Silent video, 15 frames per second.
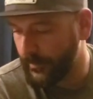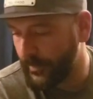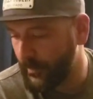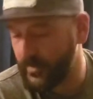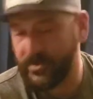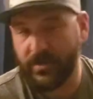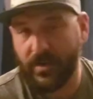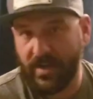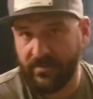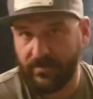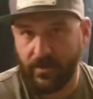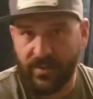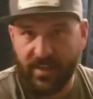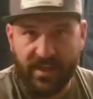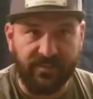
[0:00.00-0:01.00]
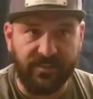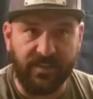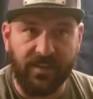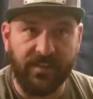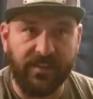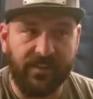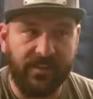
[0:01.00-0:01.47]
But once you have all that
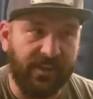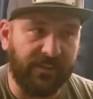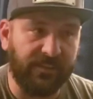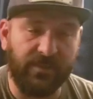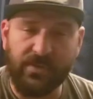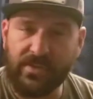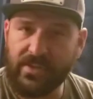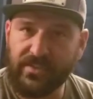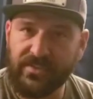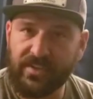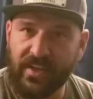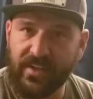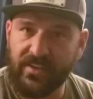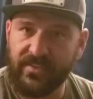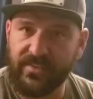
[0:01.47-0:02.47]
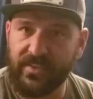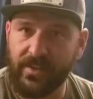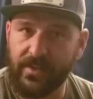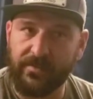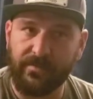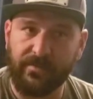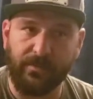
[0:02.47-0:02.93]
done, they do their side of the
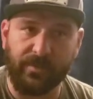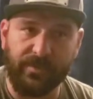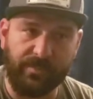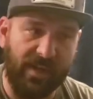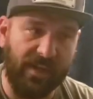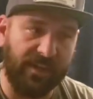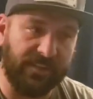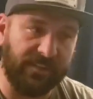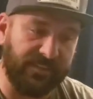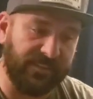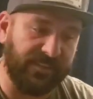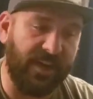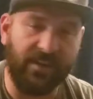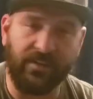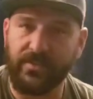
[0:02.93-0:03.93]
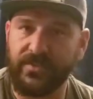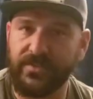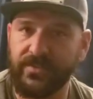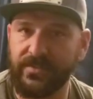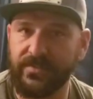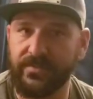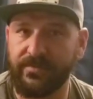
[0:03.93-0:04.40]
stuff. We paid the title
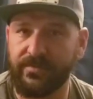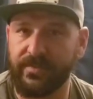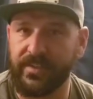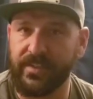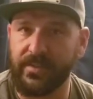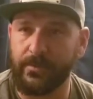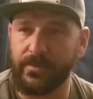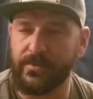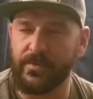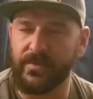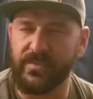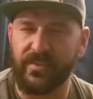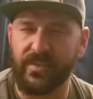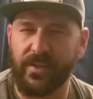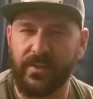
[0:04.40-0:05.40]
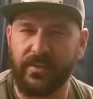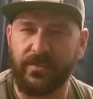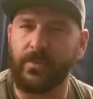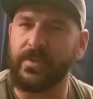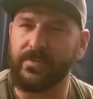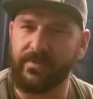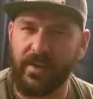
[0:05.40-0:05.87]
fee, which was
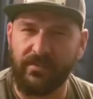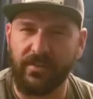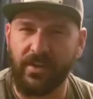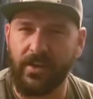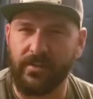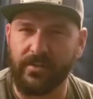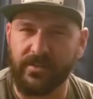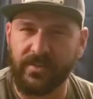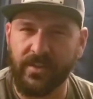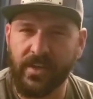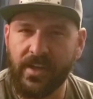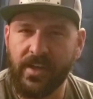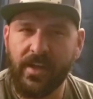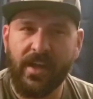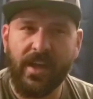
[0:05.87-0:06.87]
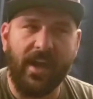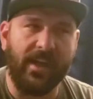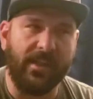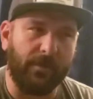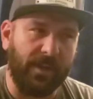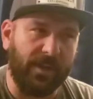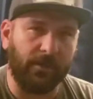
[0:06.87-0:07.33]
$25, and
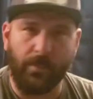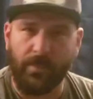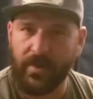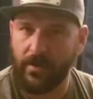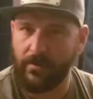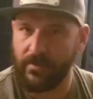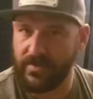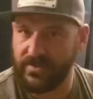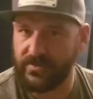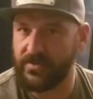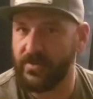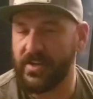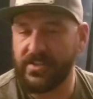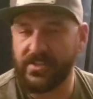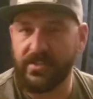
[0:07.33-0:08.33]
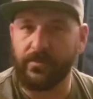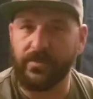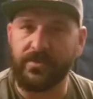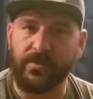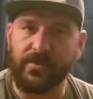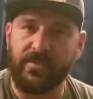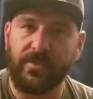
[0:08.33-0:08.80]
then we had to go pay our registration,
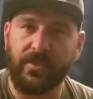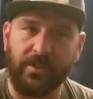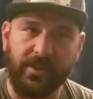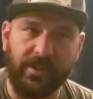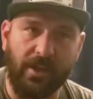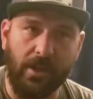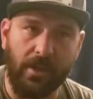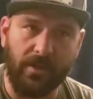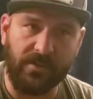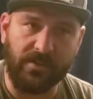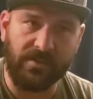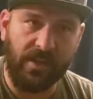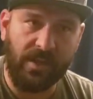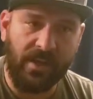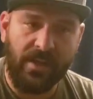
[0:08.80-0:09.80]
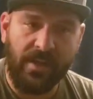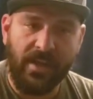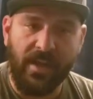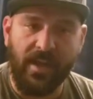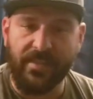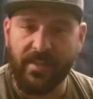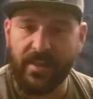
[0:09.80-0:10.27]
which was $30,
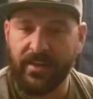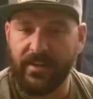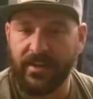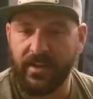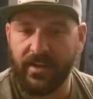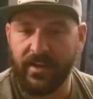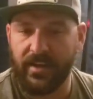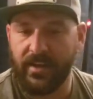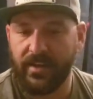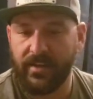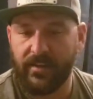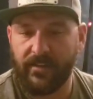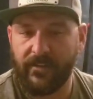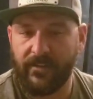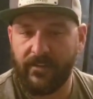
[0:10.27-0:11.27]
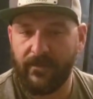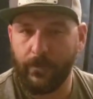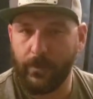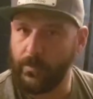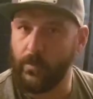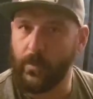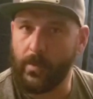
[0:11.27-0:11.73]
and then we
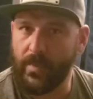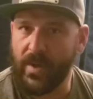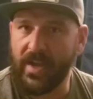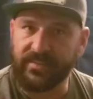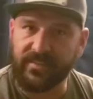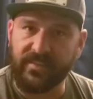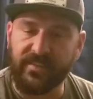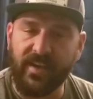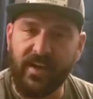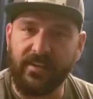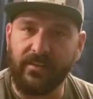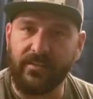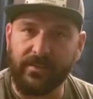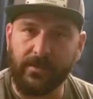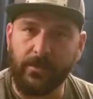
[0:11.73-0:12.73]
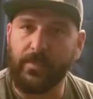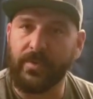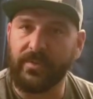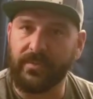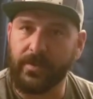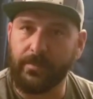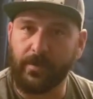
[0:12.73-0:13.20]
went back to titling and
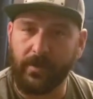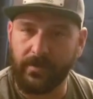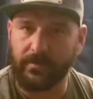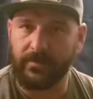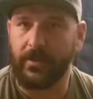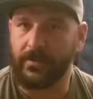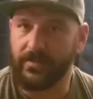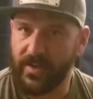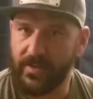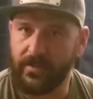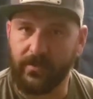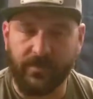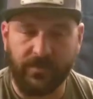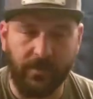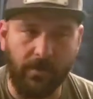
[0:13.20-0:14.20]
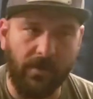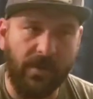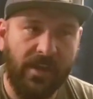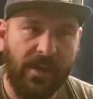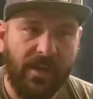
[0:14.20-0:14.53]
picked up our title. So